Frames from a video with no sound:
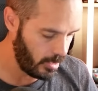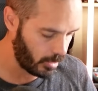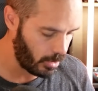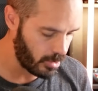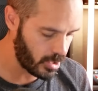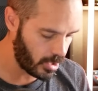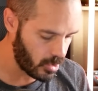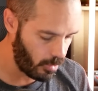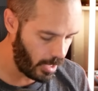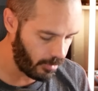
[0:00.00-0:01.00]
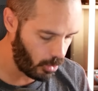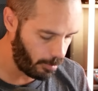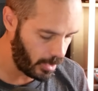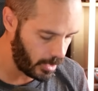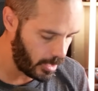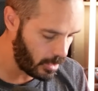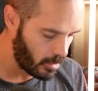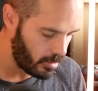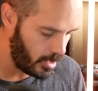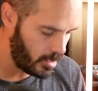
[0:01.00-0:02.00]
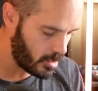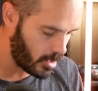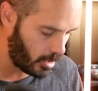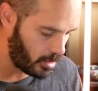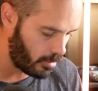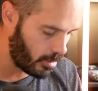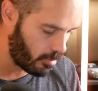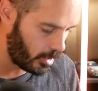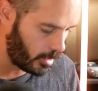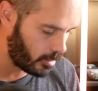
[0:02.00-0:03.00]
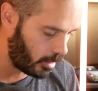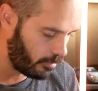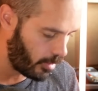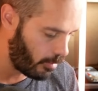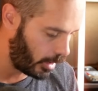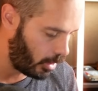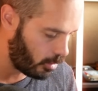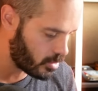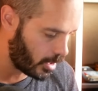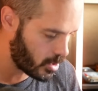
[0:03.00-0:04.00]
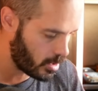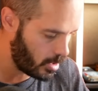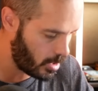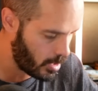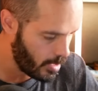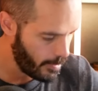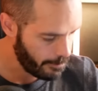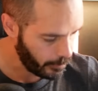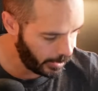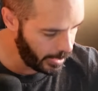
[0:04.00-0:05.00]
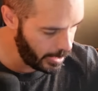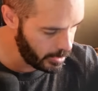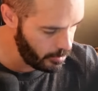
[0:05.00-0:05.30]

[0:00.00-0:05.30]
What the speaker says: In the lower section, we have an opening here, a secondary grille at the very low section here, and